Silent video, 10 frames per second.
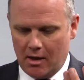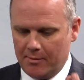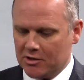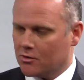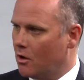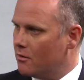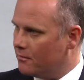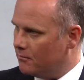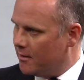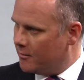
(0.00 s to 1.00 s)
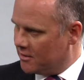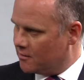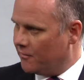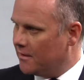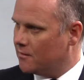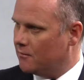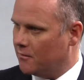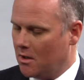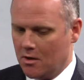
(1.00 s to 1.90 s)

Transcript: how much growth and how much defensive.